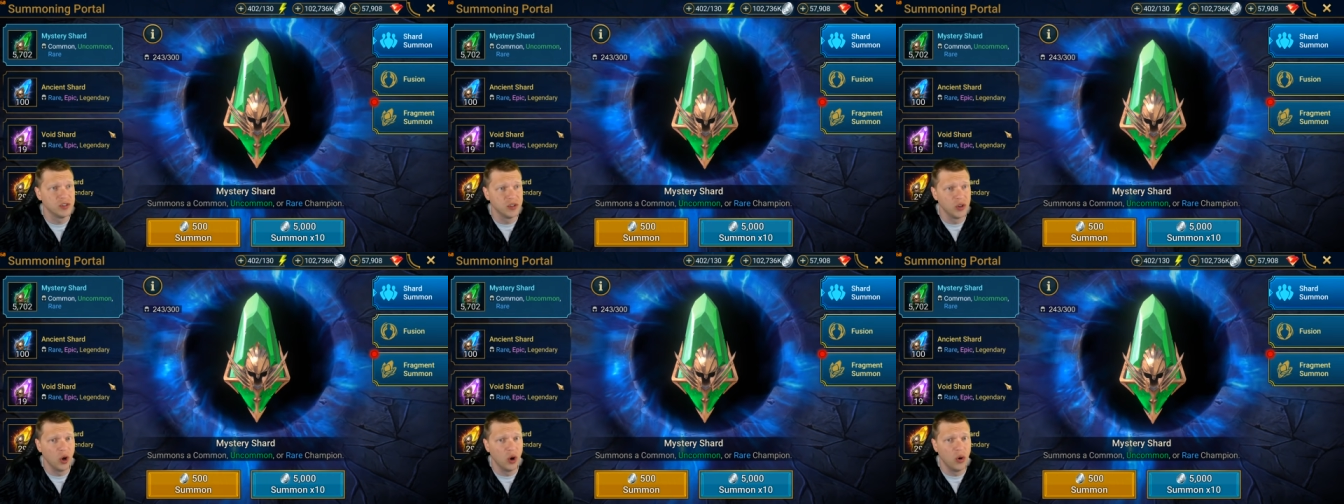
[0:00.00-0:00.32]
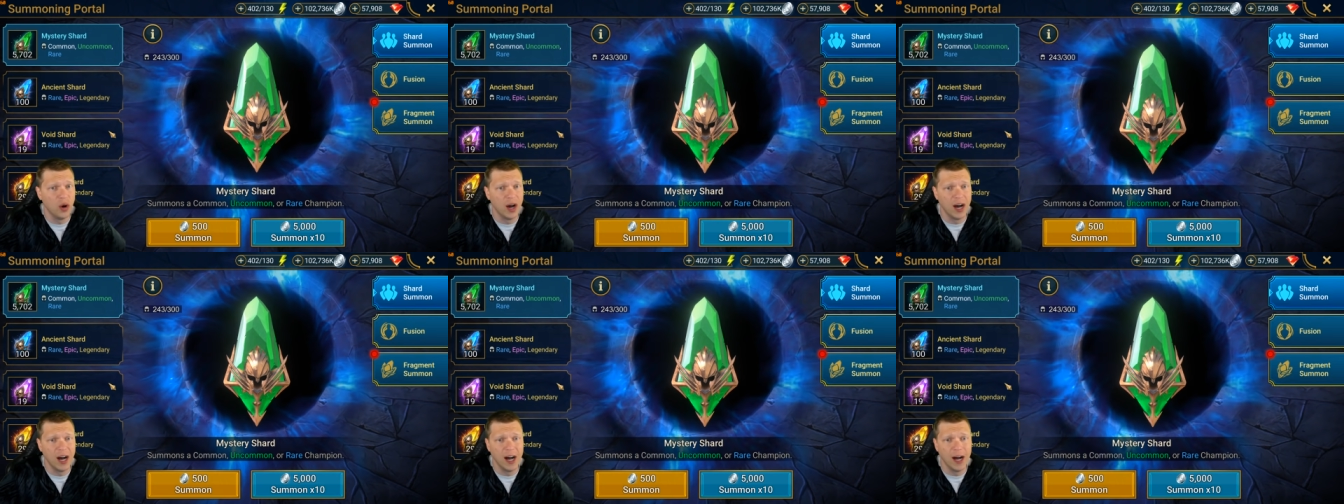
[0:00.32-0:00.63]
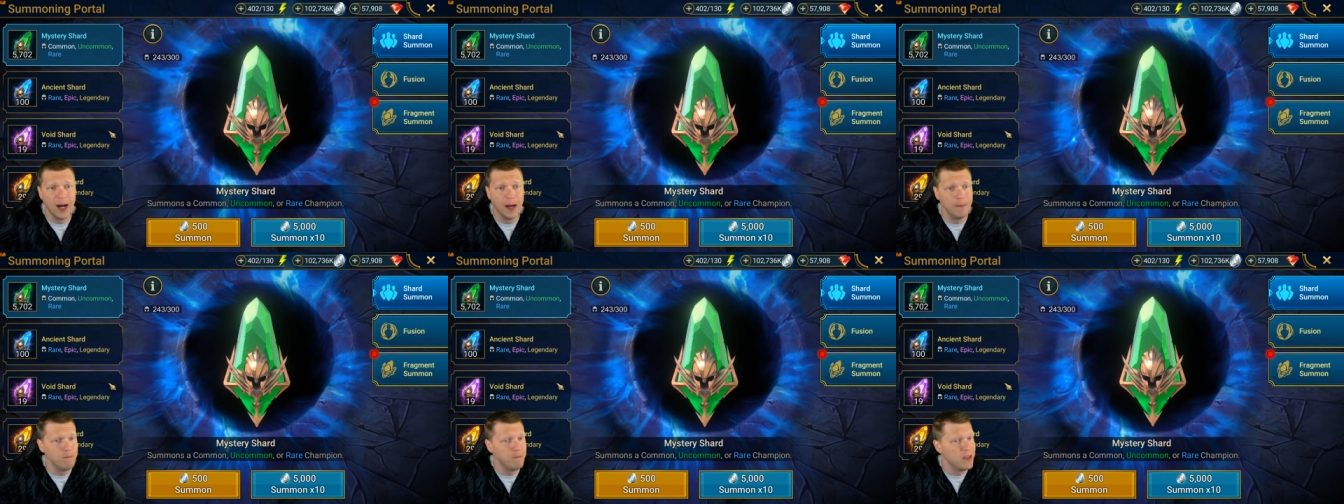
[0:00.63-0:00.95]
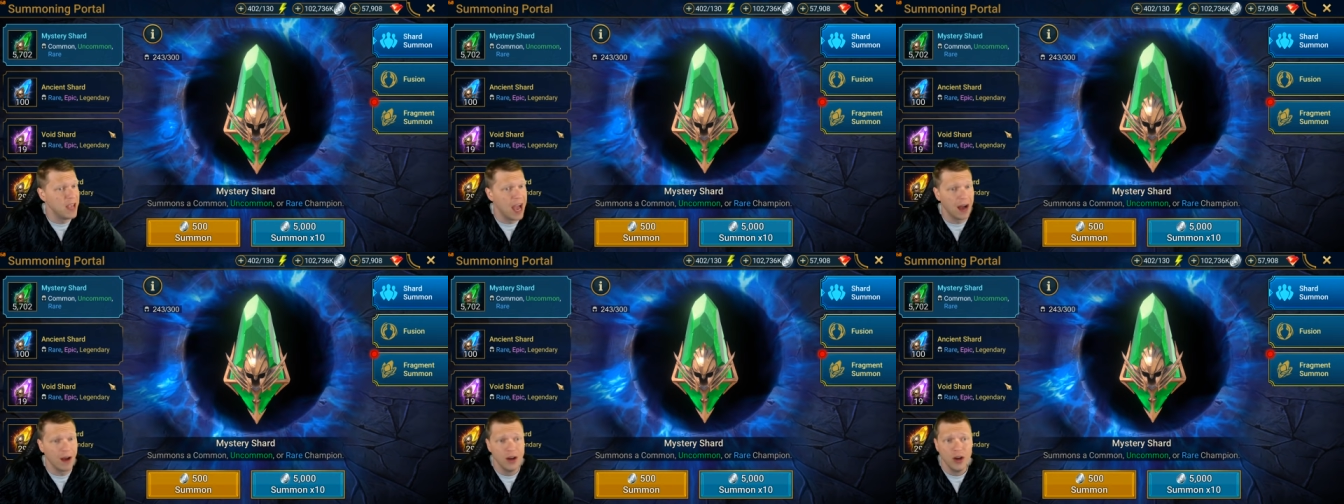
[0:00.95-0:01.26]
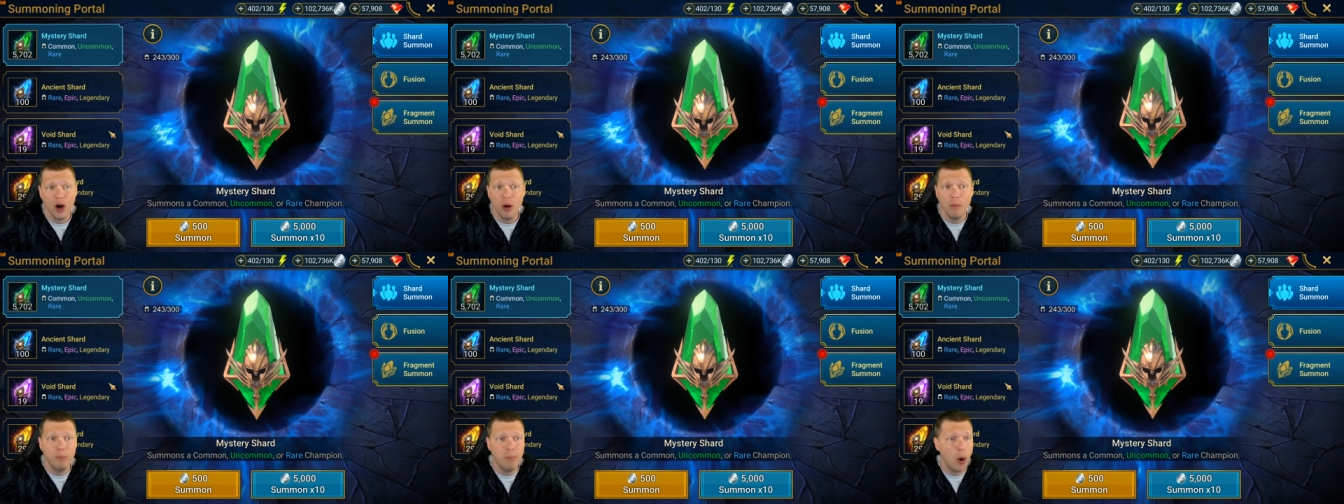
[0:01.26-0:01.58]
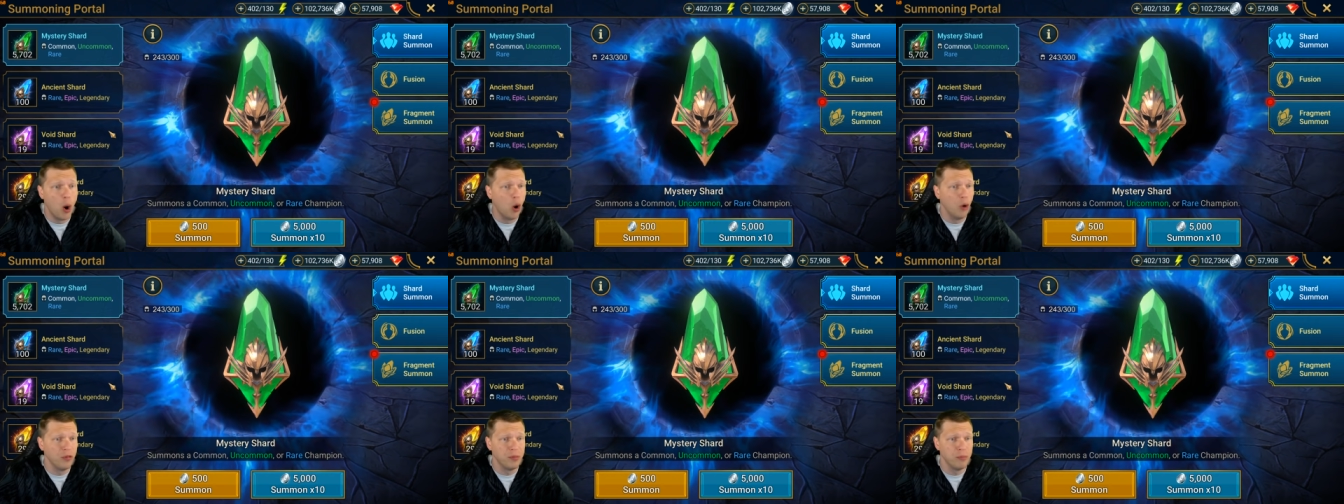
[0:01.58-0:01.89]
So uh, yeah,
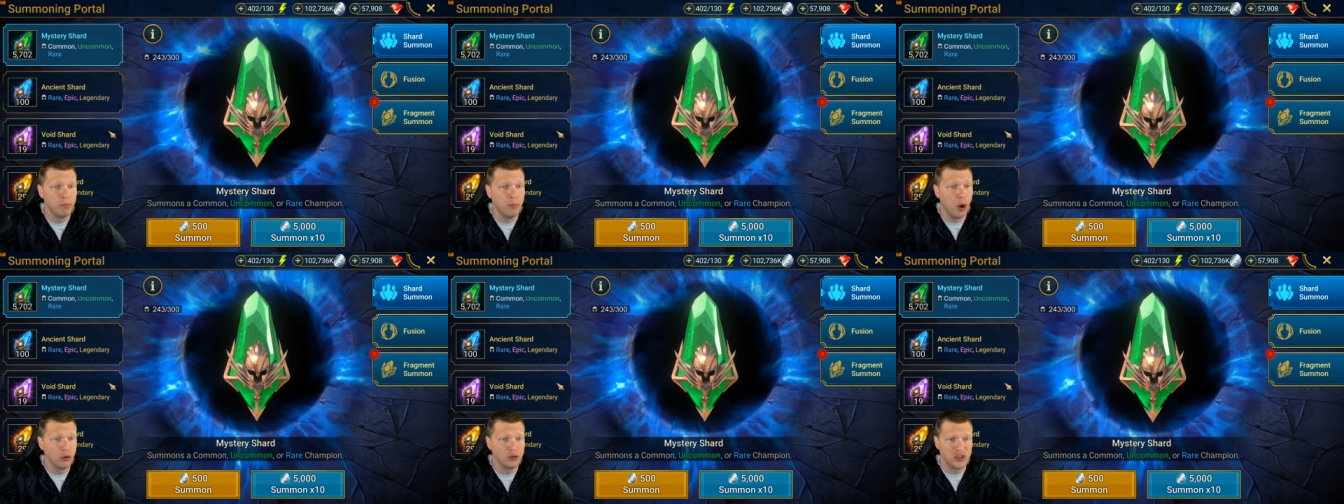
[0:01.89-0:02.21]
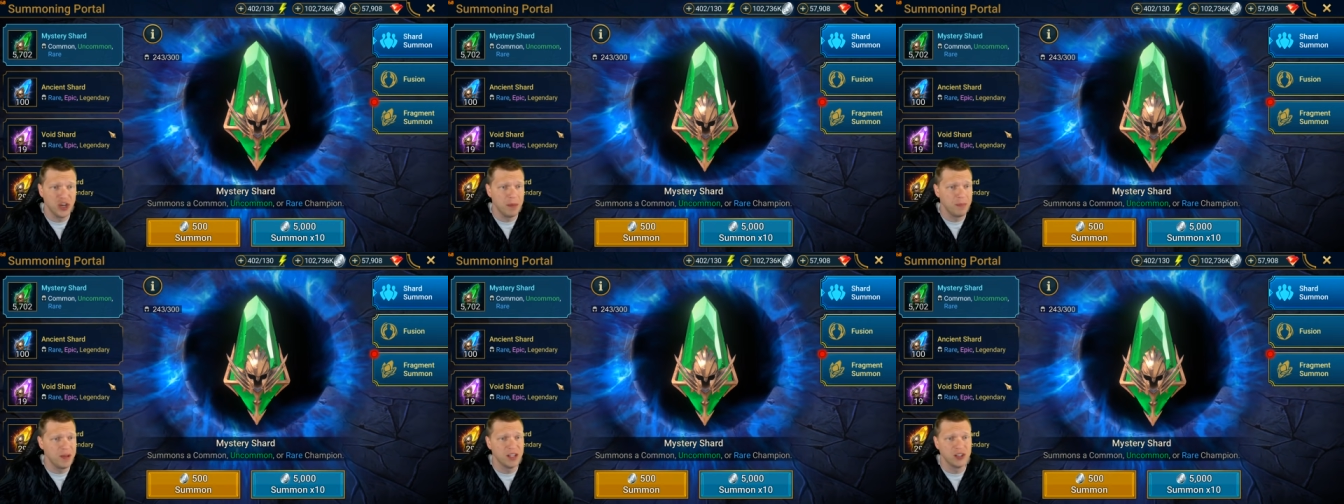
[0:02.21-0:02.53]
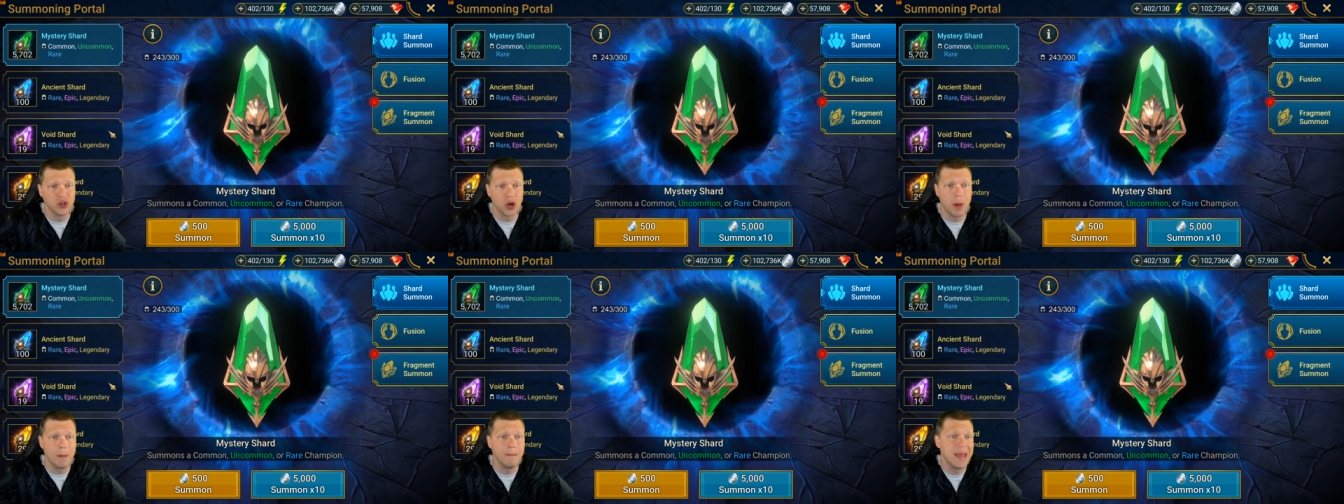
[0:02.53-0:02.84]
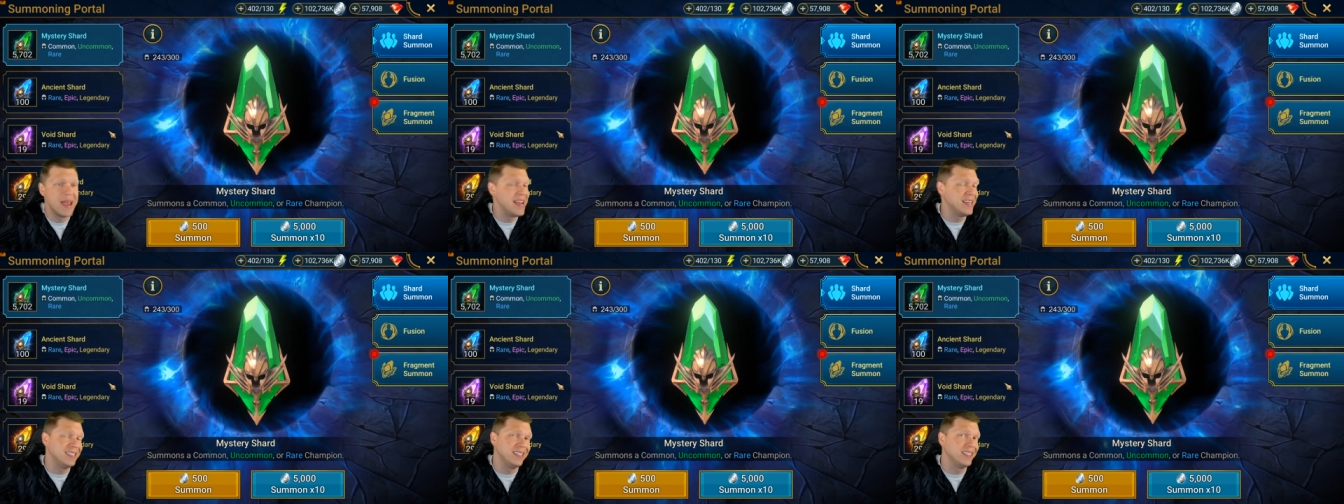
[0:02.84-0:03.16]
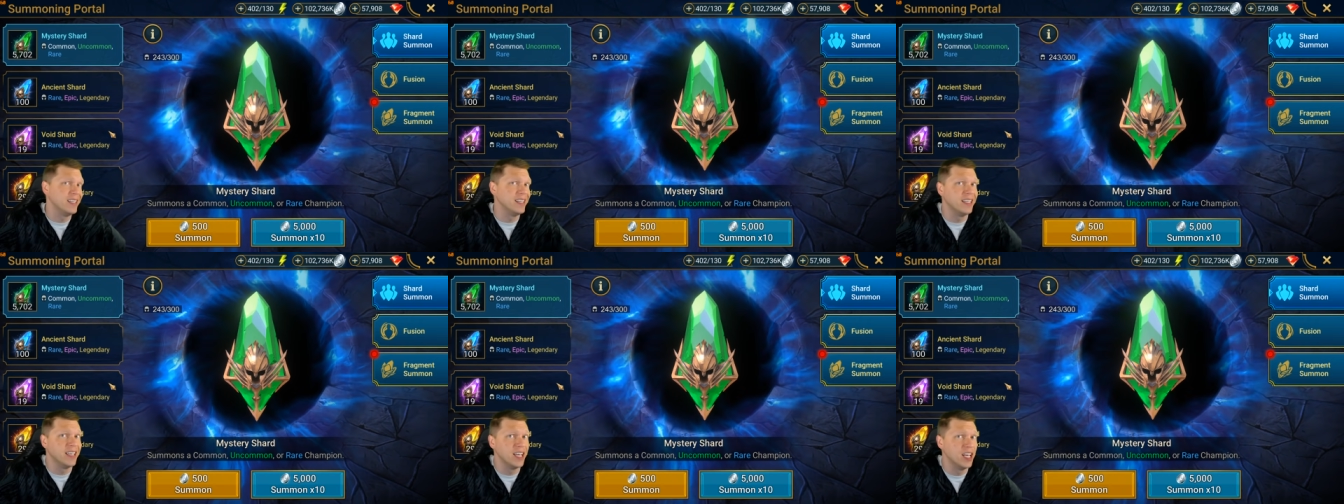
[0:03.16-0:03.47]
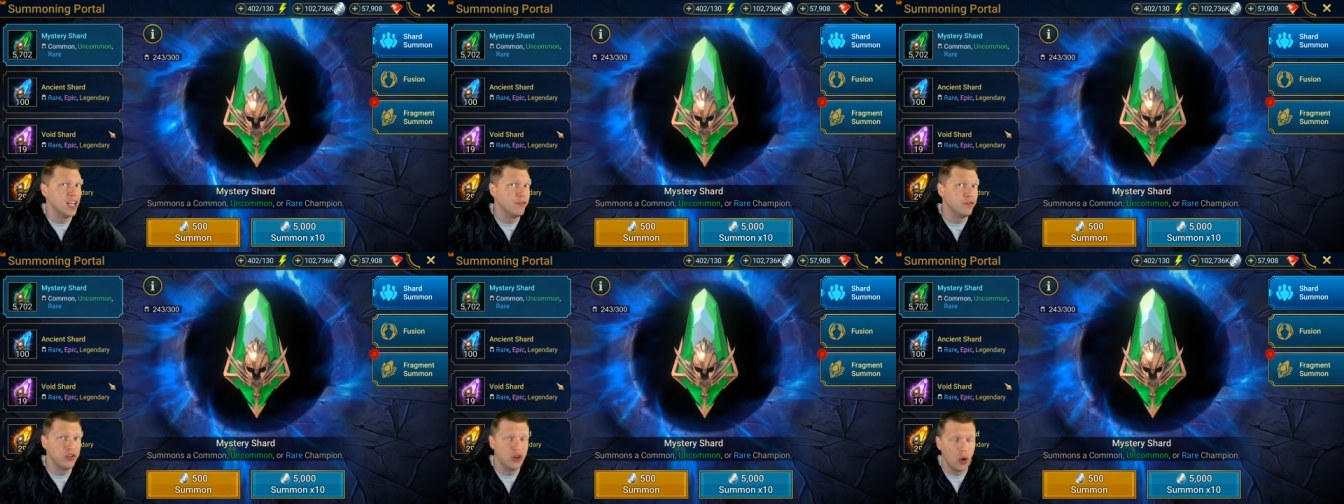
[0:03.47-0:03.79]
both both champions are amazing to
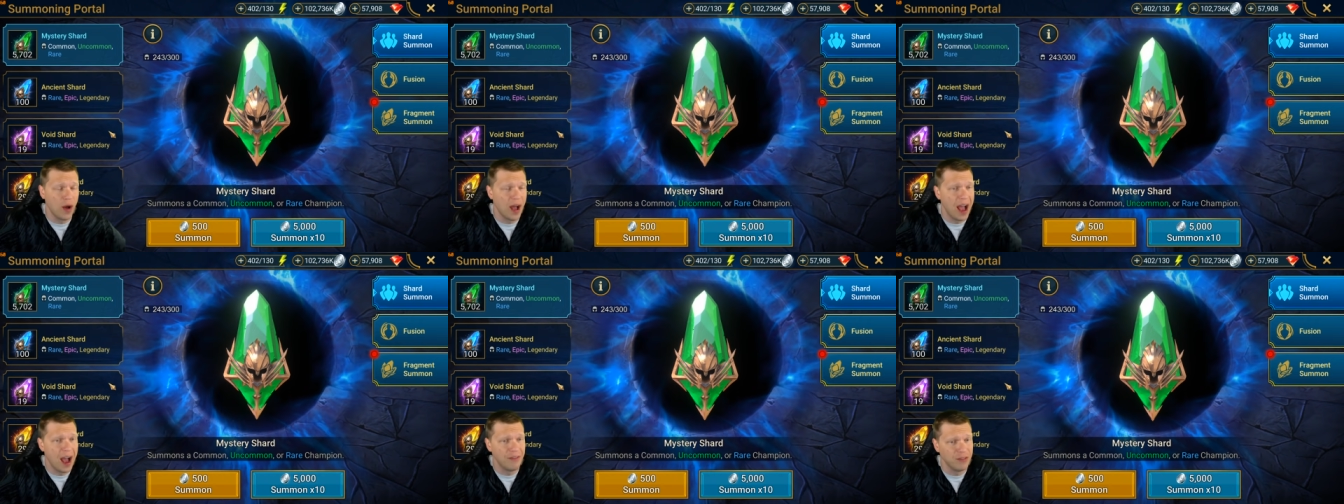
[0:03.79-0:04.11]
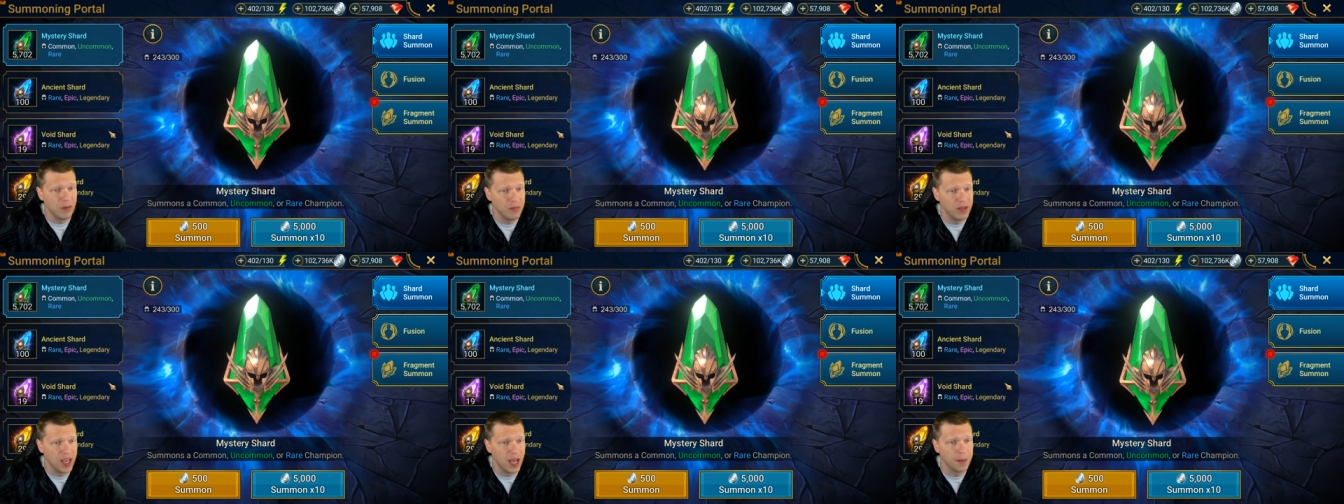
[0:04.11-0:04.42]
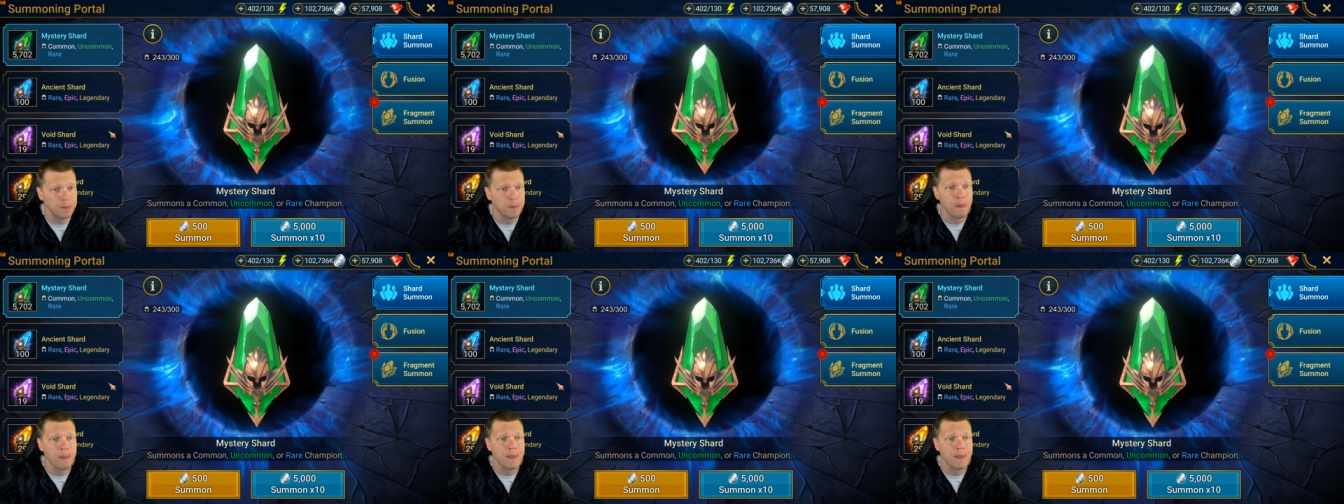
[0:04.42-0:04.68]
get if you don't have them yet.